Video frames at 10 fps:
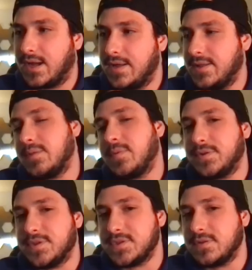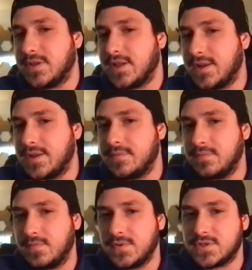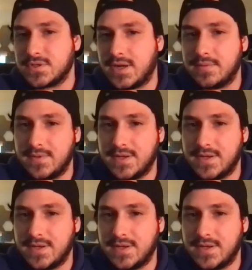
I think they both deserve to get in first try.